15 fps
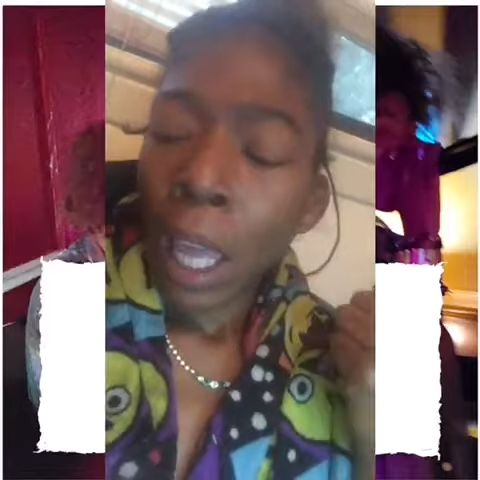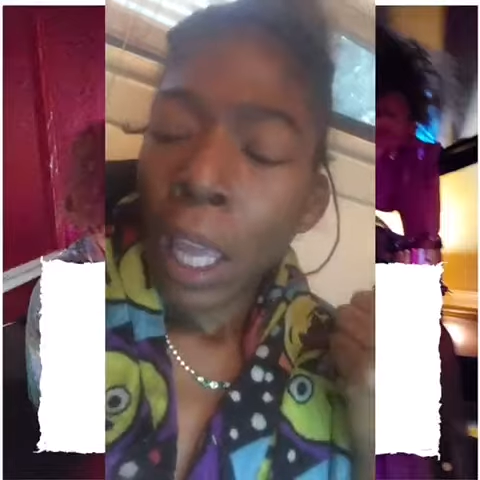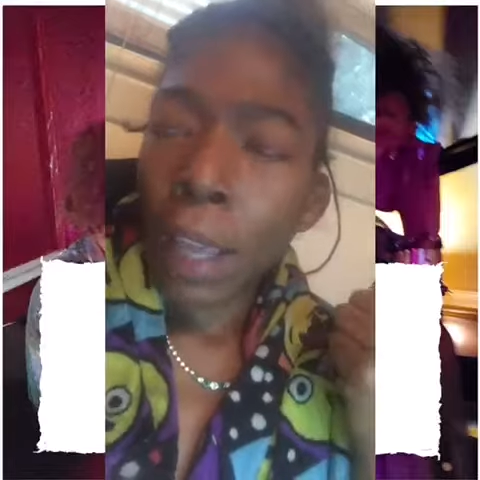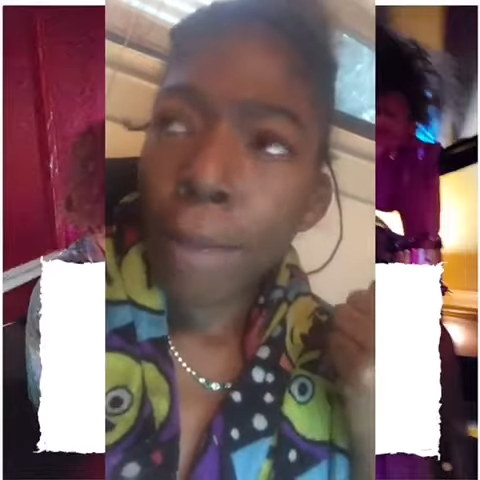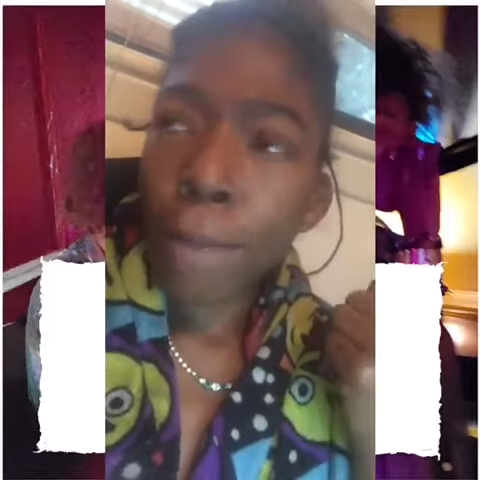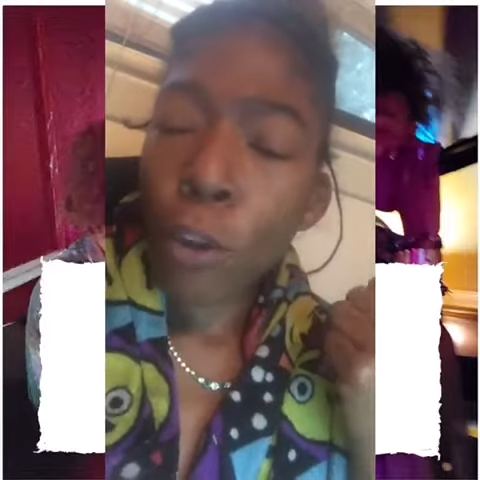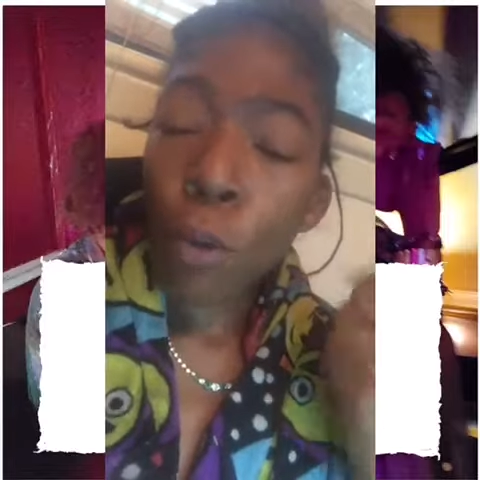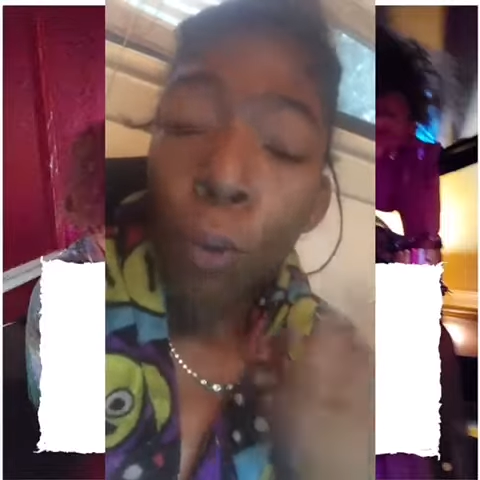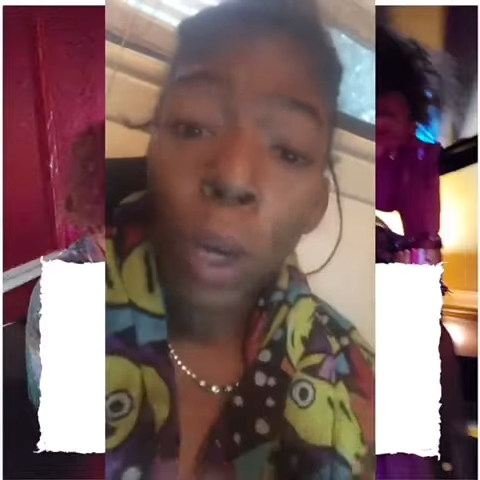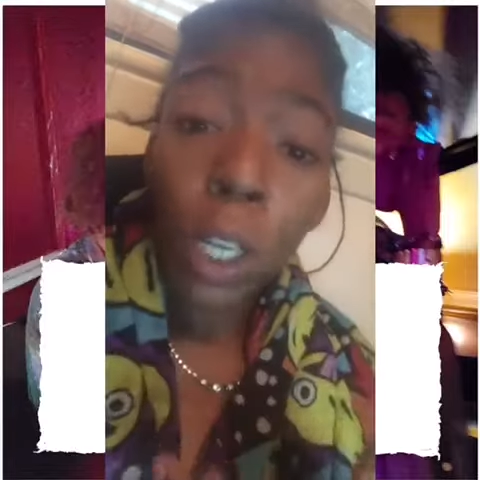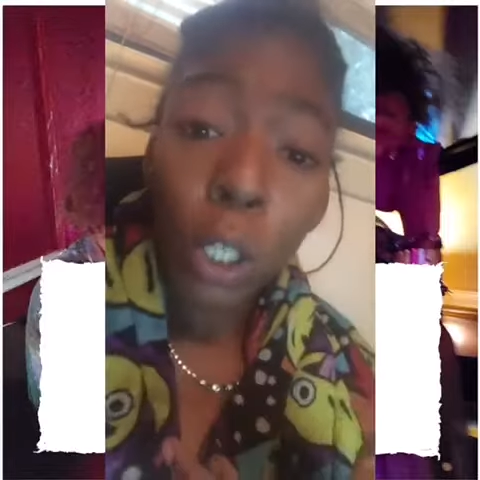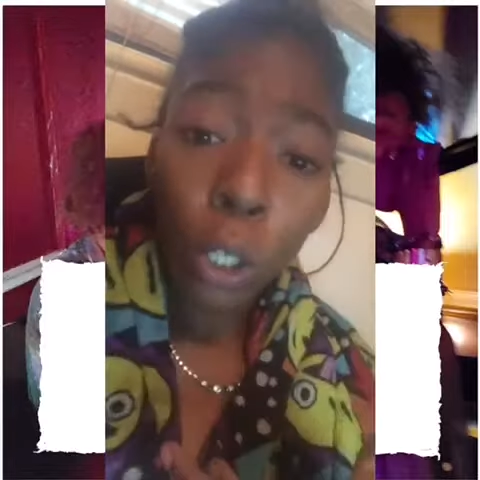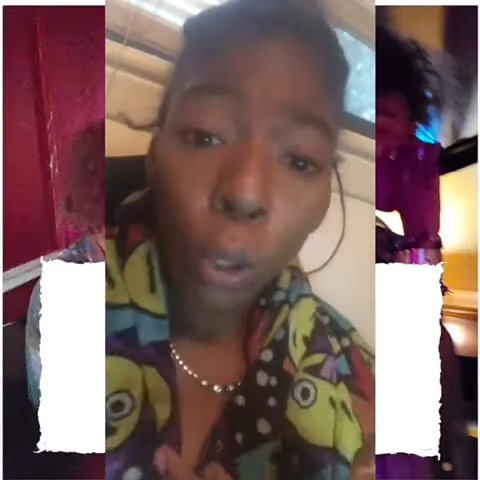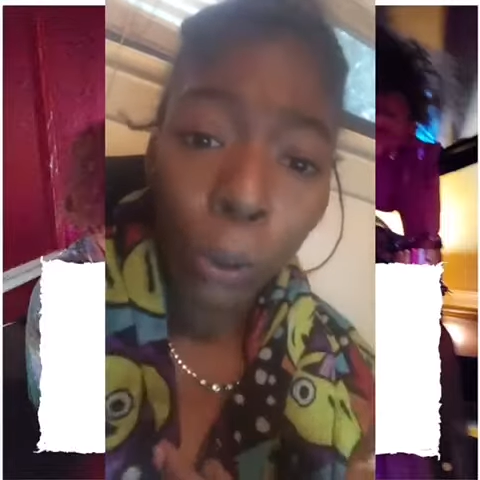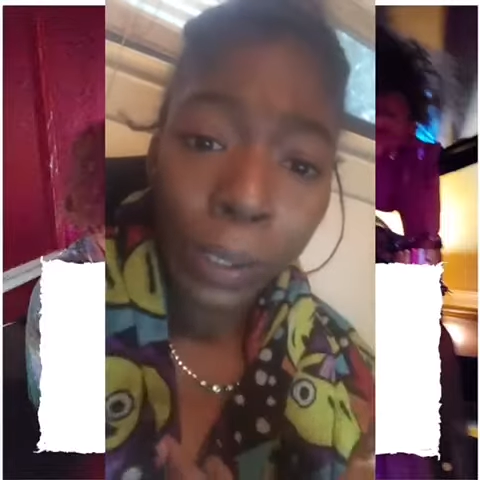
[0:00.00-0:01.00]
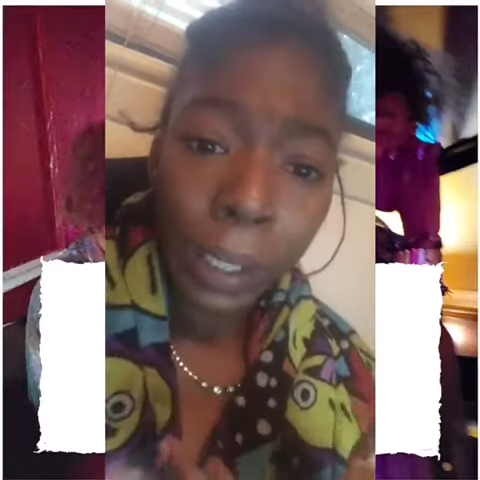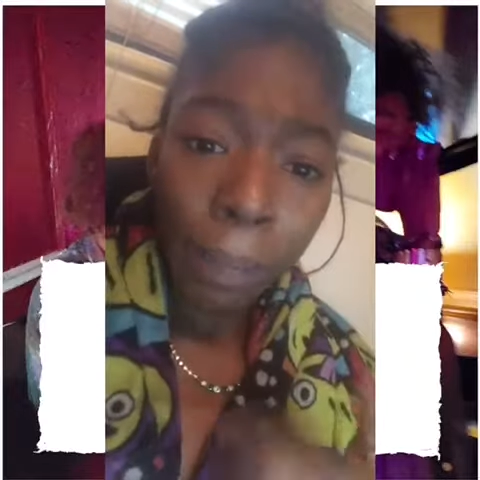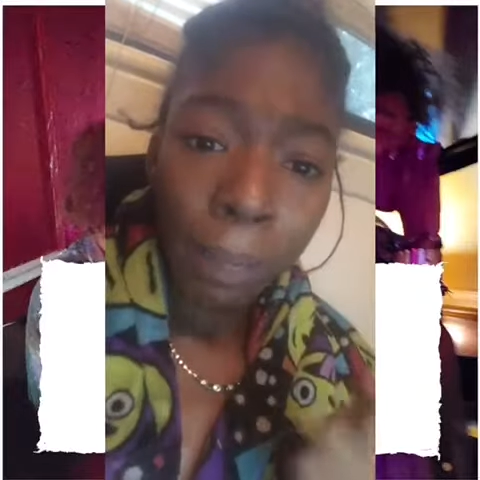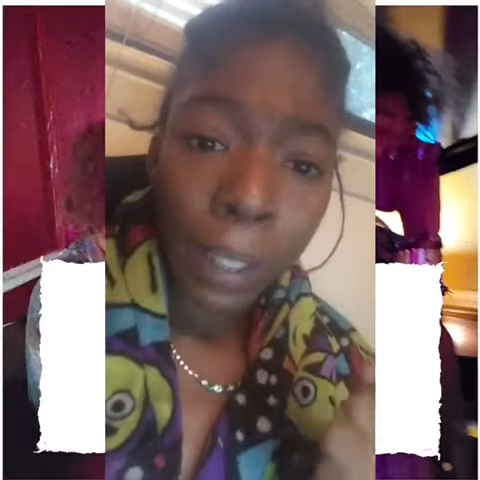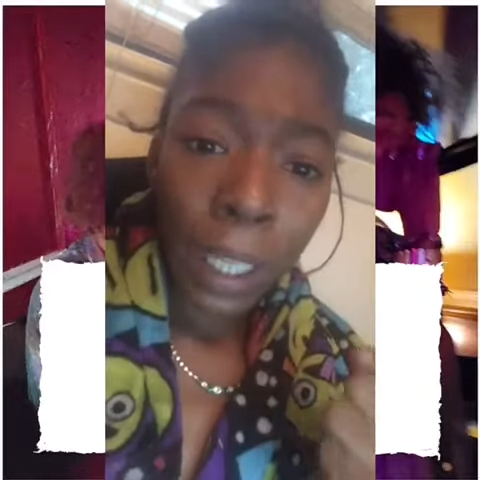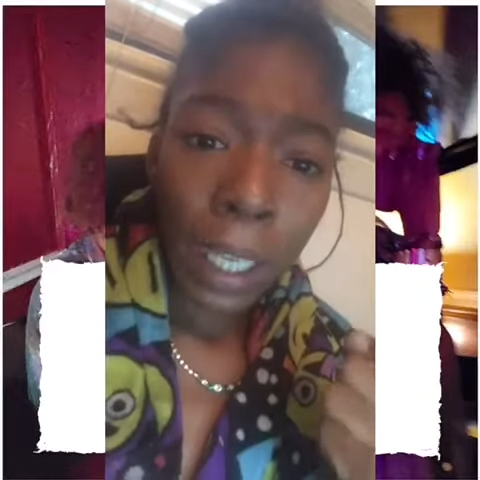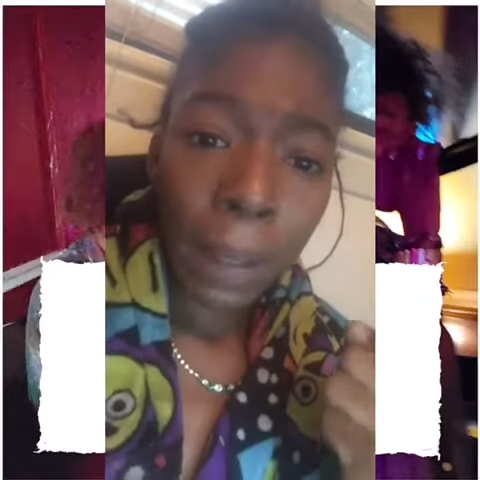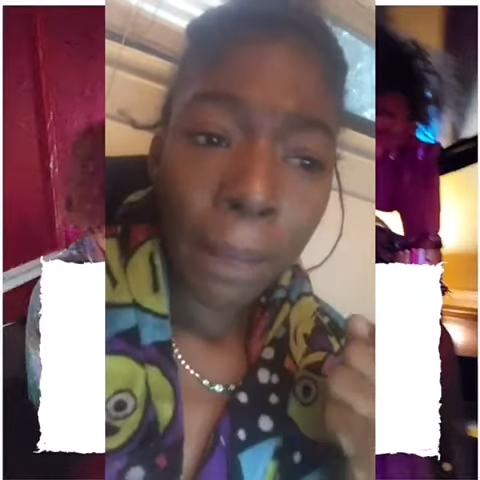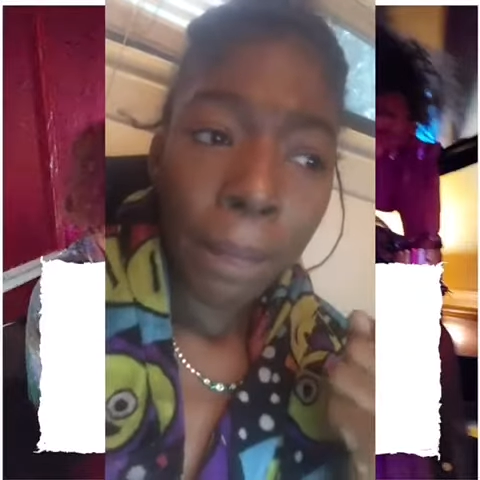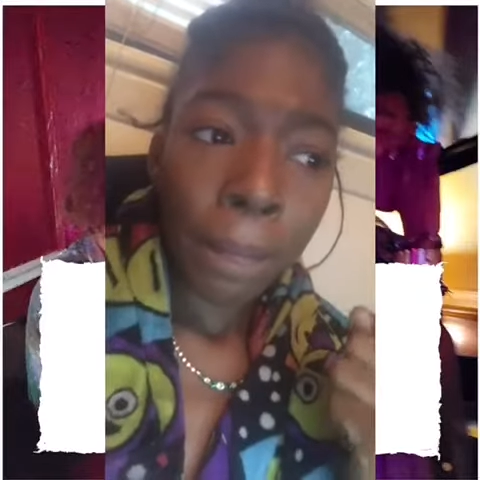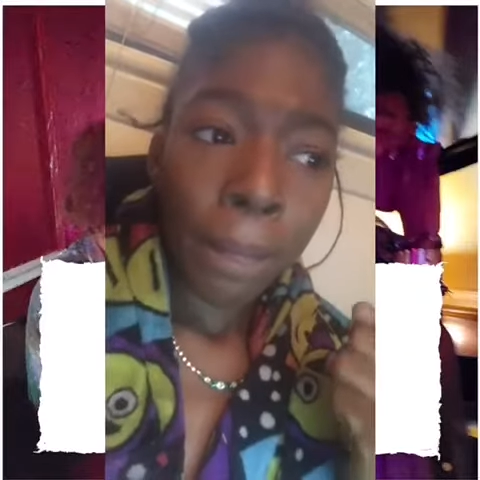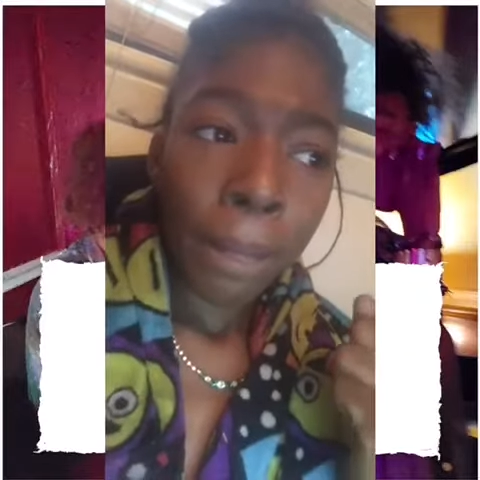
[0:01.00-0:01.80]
if you want to know something,